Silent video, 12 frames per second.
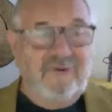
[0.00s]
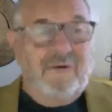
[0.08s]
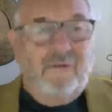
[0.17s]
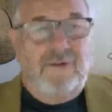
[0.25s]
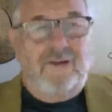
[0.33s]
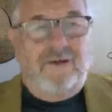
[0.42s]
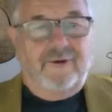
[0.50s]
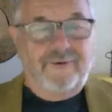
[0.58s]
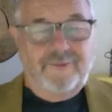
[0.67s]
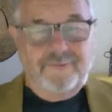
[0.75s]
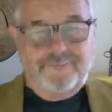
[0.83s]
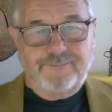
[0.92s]
around,
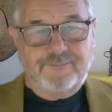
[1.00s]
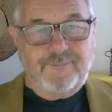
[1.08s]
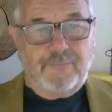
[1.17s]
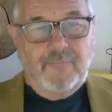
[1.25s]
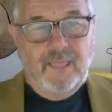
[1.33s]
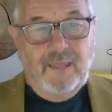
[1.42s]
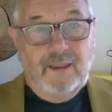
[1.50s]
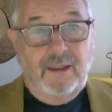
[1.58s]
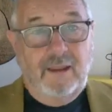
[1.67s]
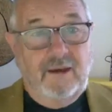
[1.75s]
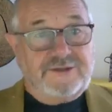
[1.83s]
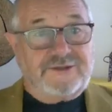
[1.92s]

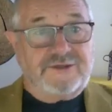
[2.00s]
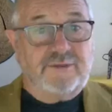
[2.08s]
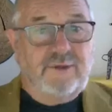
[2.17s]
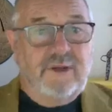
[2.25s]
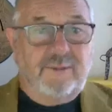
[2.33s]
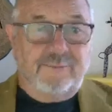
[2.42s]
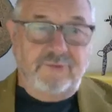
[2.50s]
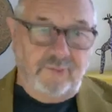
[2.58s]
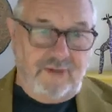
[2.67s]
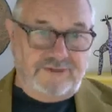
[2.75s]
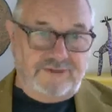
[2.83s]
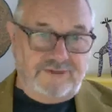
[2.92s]
and it's simply up to
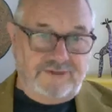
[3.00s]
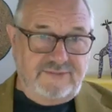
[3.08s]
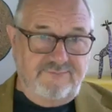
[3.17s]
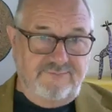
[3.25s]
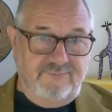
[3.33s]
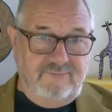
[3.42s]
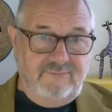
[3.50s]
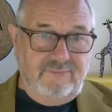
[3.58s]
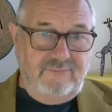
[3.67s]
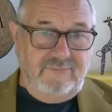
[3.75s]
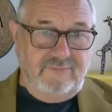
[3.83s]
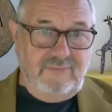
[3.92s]
us
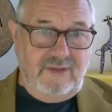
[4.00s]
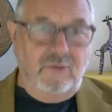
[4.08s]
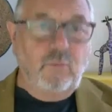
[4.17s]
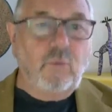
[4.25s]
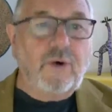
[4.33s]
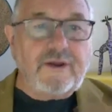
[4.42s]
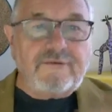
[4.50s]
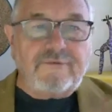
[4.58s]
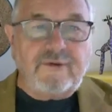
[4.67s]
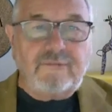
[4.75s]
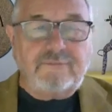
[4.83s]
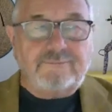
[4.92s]
and whatever